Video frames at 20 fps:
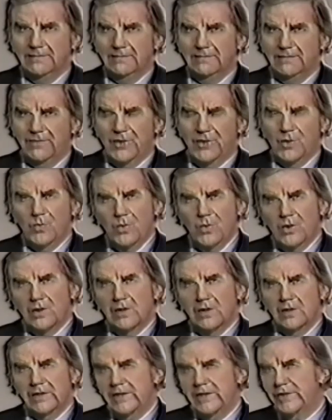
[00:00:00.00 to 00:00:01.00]
The
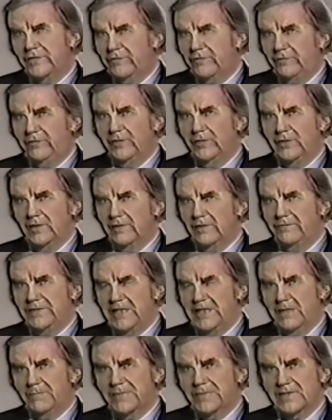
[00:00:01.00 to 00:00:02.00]
world is full of
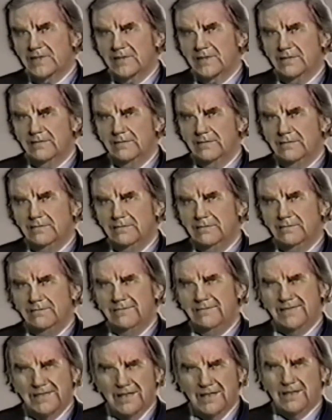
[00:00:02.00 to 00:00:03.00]
dips,
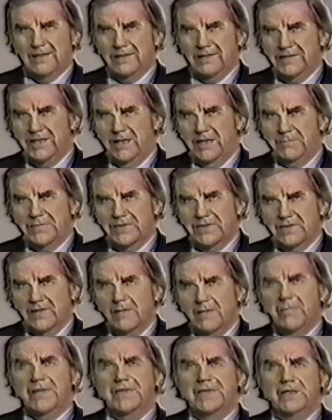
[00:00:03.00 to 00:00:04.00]
dull dips,
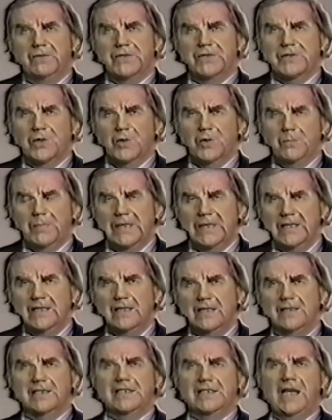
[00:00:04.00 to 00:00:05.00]
but there is hope.
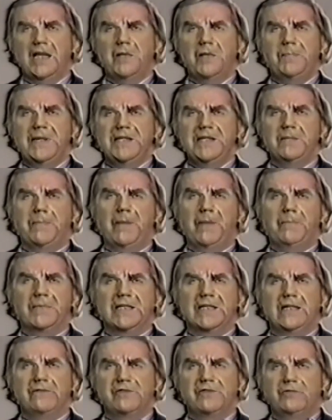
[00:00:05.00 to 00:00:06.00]
This jalapeno pepper
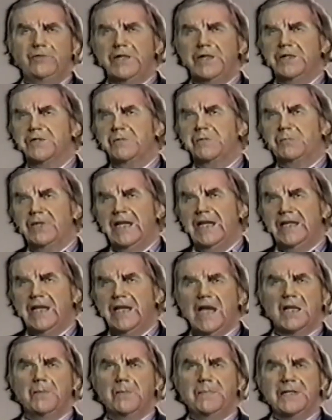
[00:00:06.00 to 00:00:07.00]
gives Fritos brand
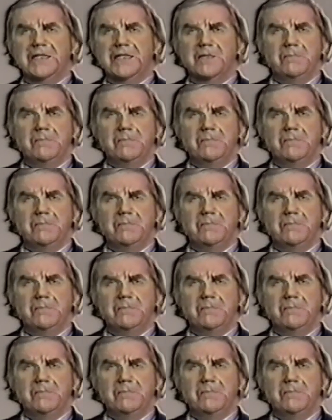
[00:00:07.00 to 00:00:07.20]
jalapeno